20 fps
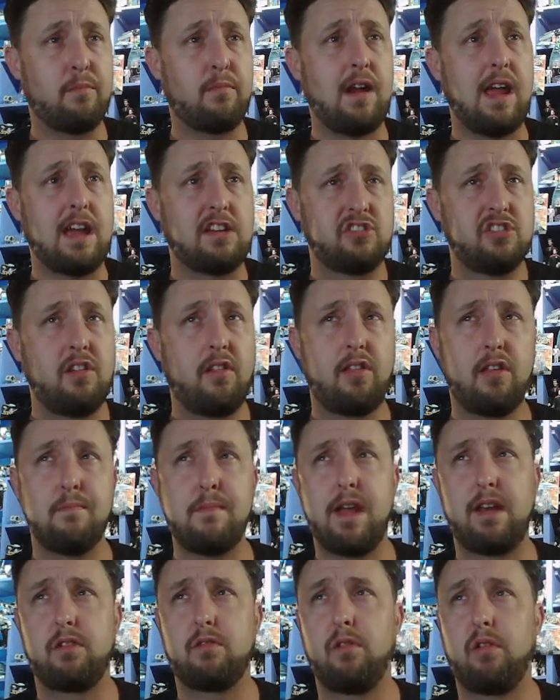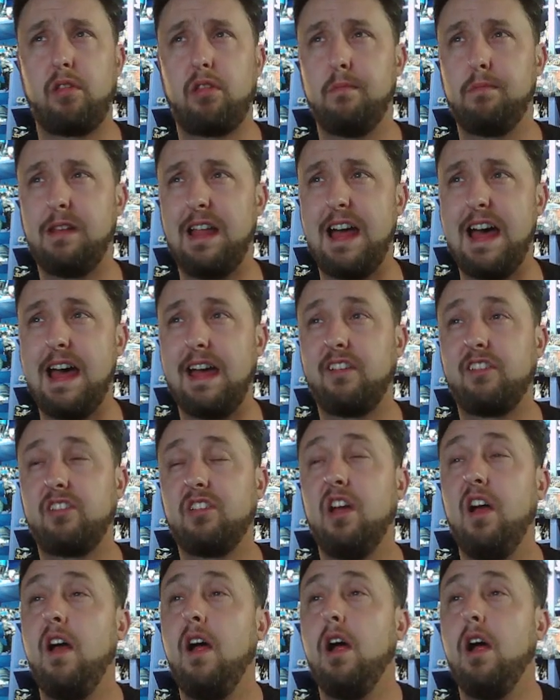rations and medical supplies,